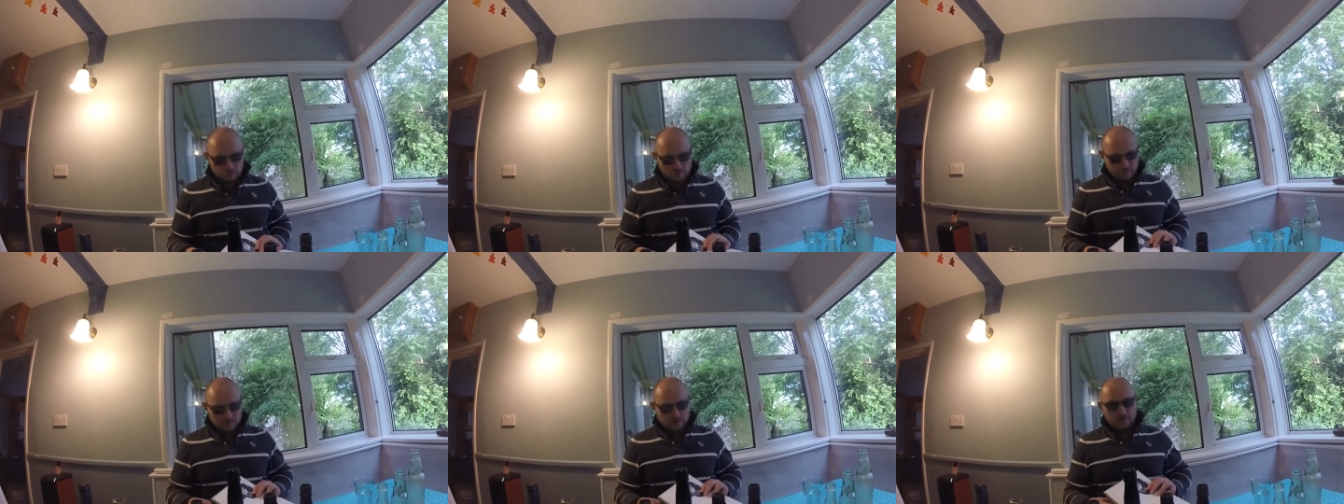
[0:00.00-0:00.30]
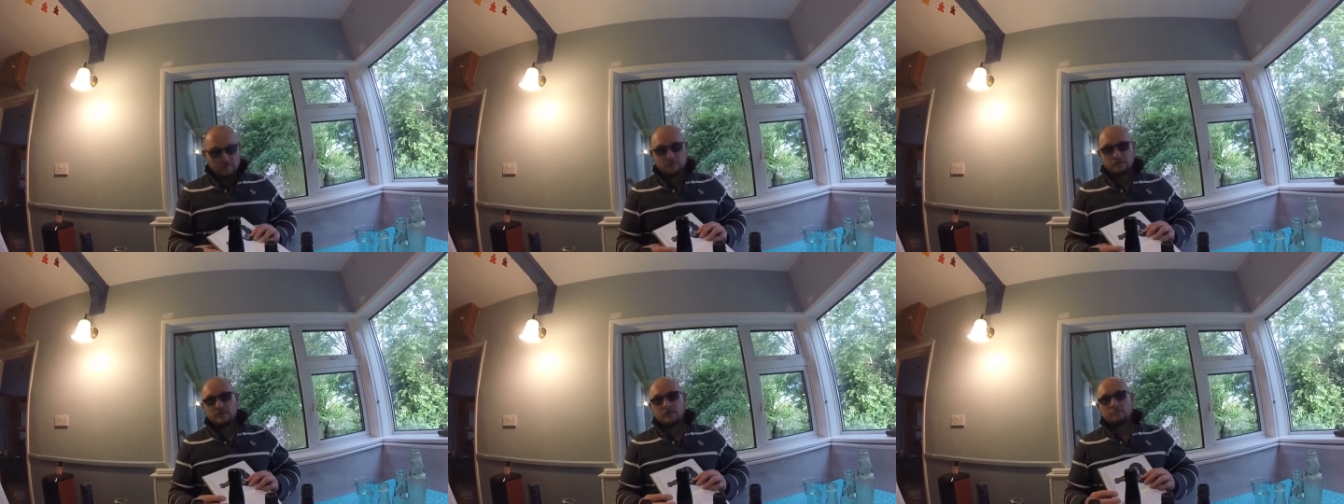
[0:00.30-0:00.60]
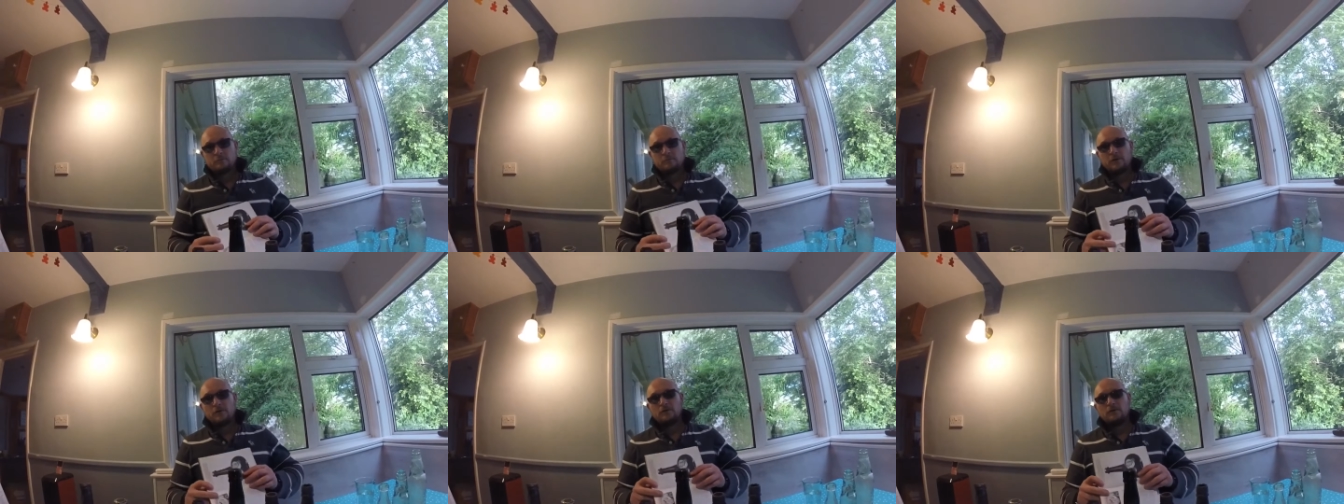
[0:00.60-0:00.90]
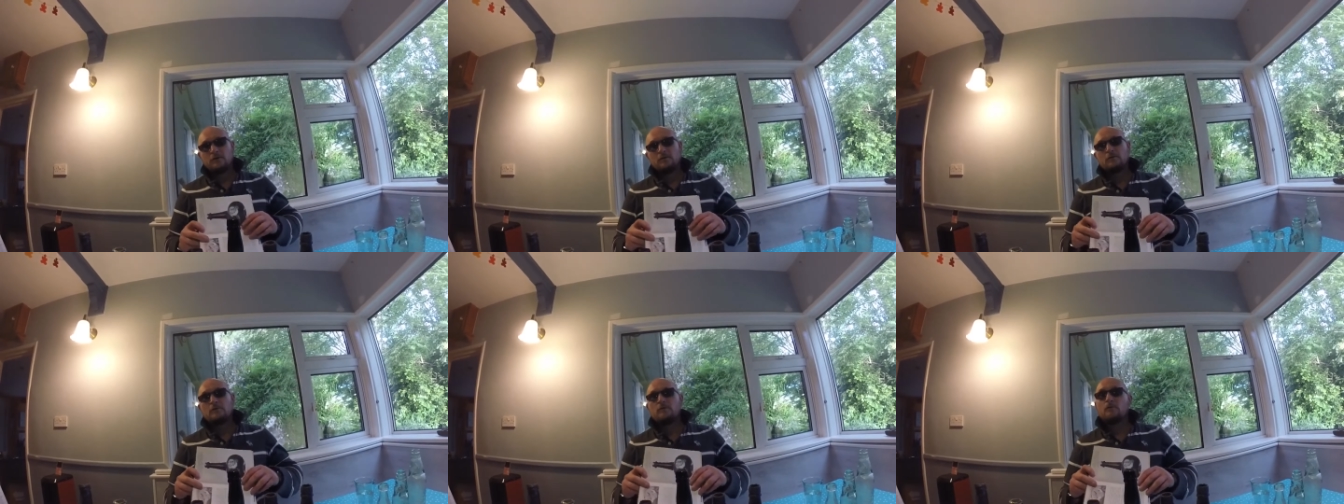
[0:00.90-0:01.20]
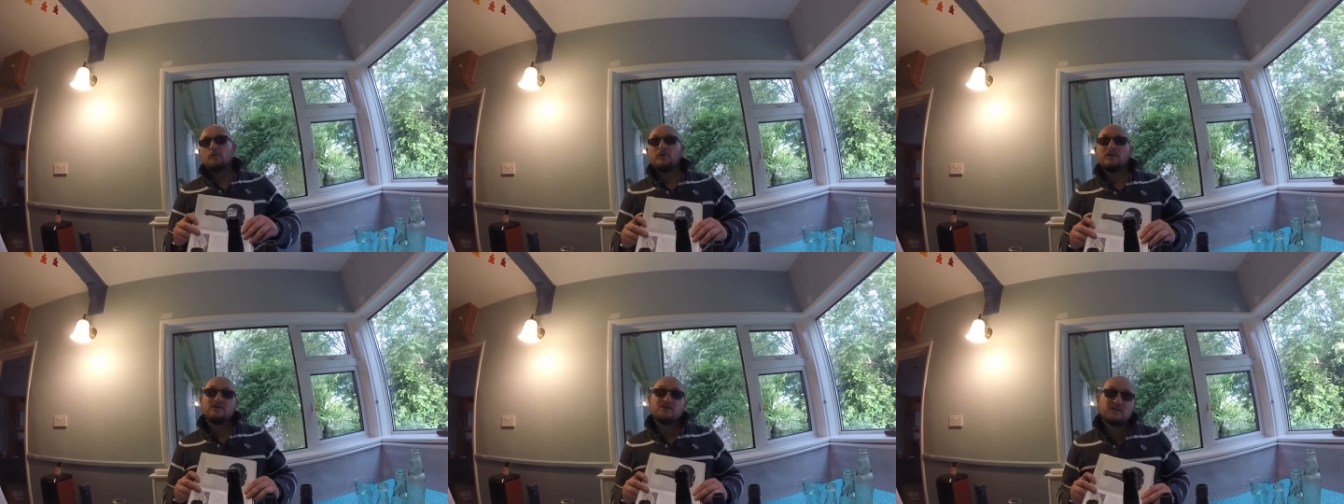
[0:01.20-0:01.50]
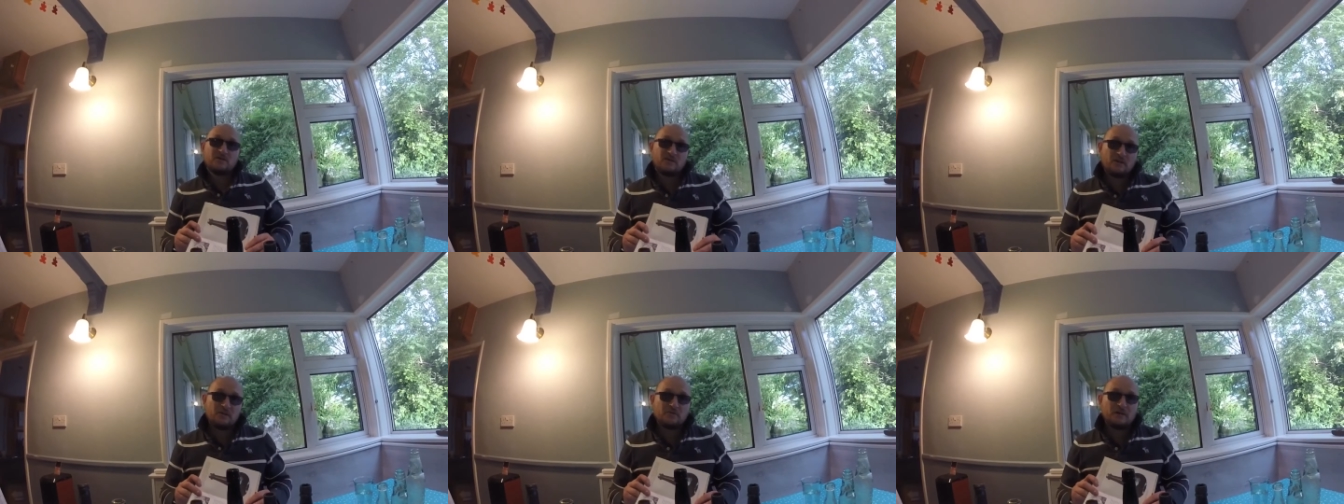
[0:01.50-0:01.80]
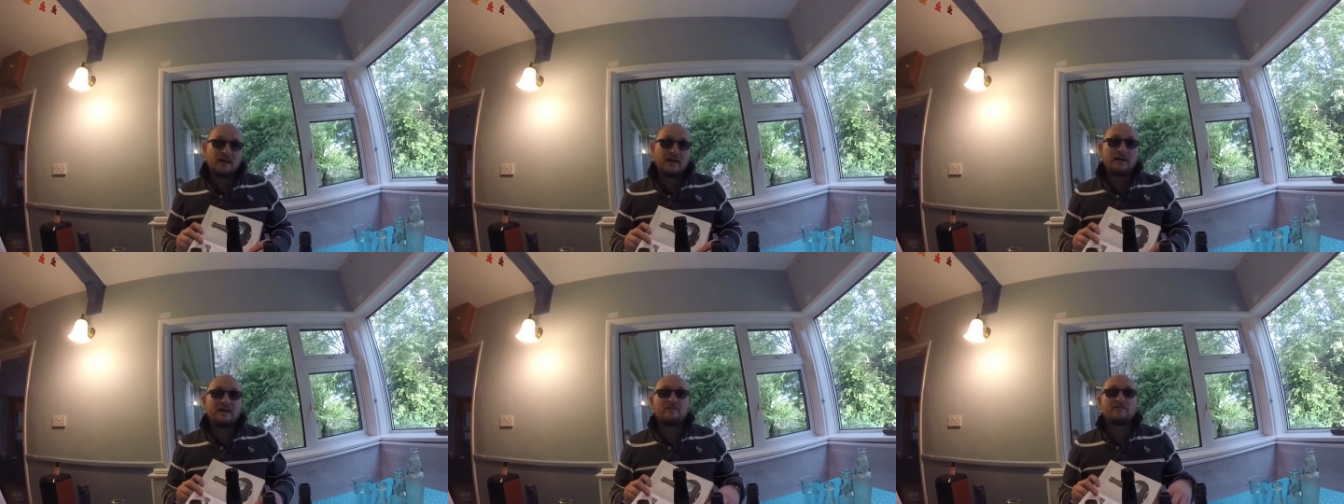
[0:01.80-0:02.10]
there was a bottle which I don't
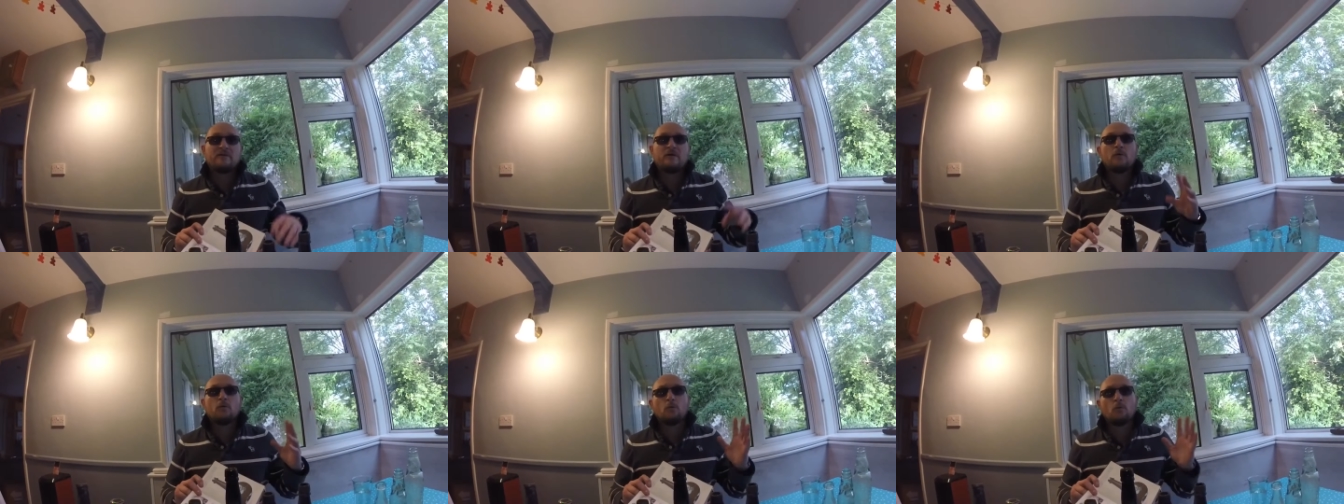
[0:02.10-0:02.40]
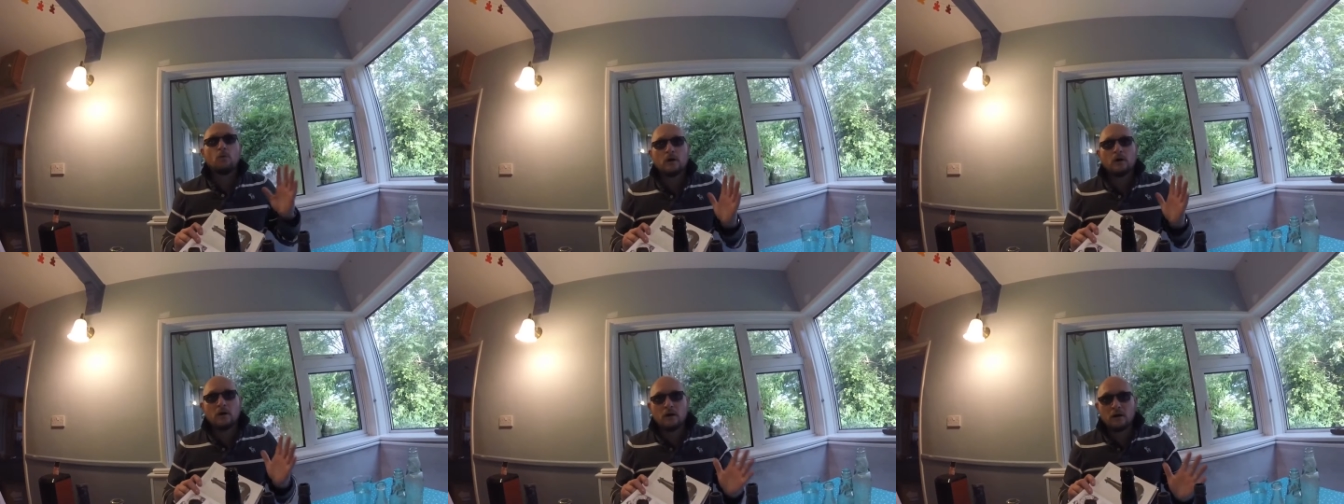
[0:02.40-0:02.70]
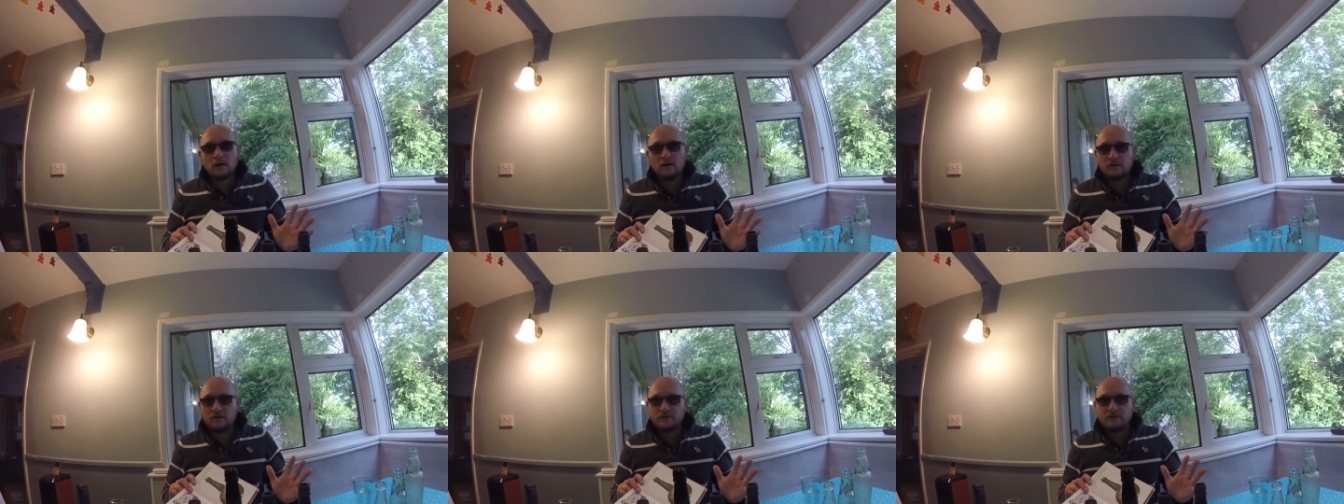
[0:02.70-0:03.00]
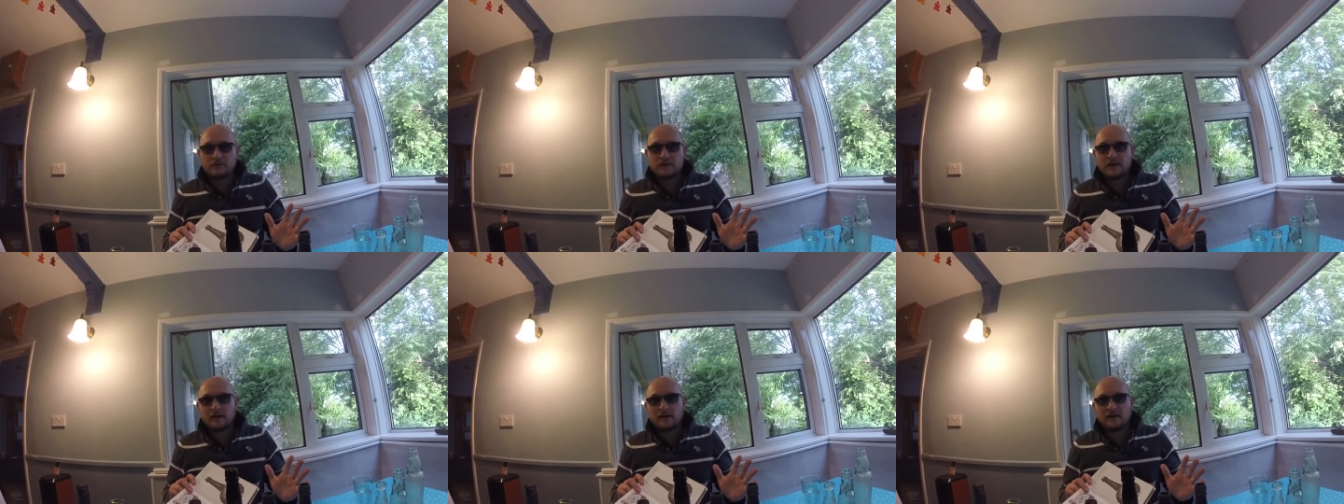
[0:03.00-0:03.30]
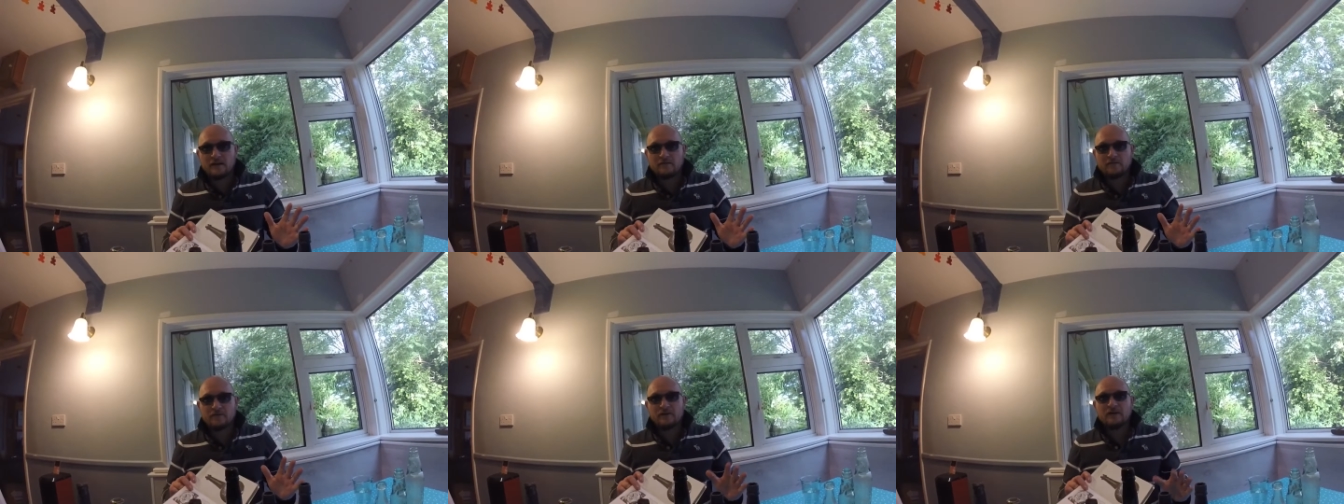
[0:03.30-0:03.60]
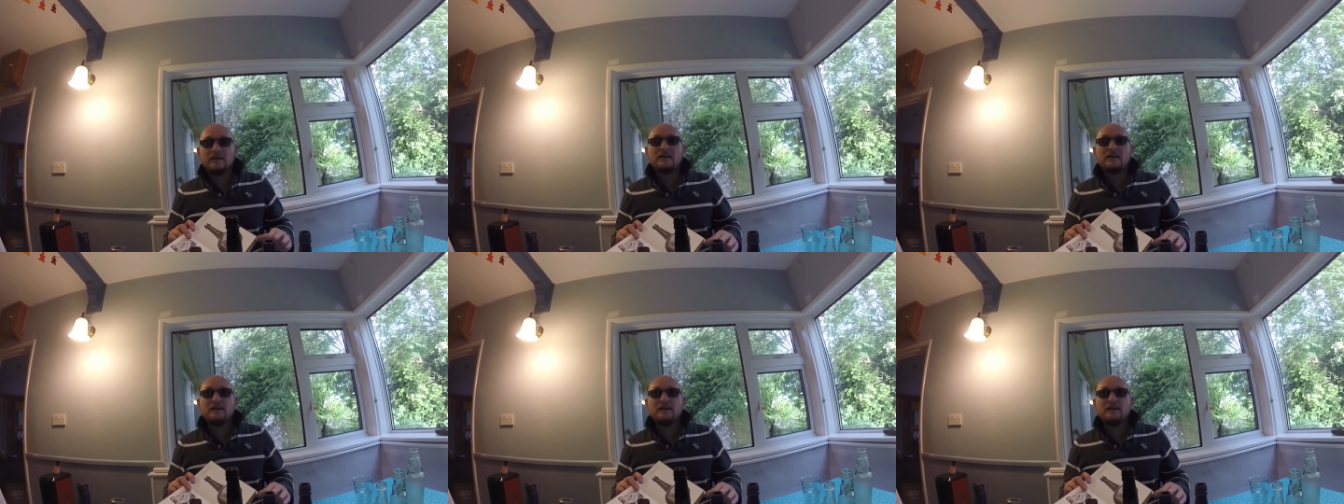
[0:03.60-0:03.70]
have, would love to have.